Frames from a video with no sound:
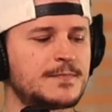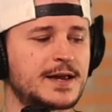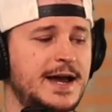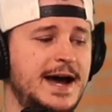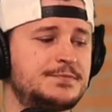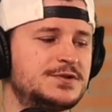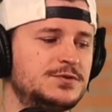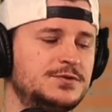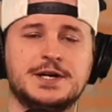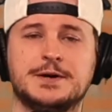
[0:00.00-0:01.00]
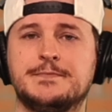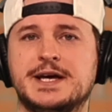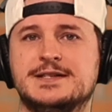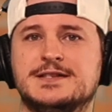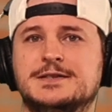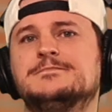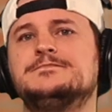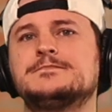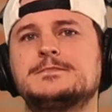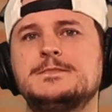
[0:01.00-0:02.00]
Absolutely amazing.
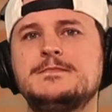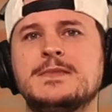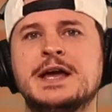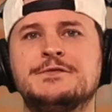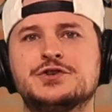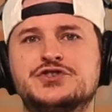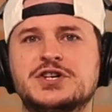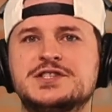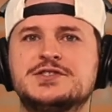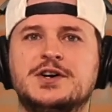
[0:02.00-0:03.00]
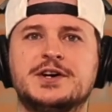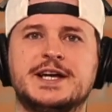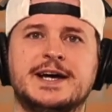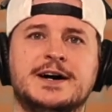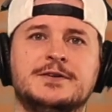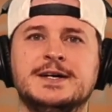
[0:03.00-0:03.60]
If you're just starting out,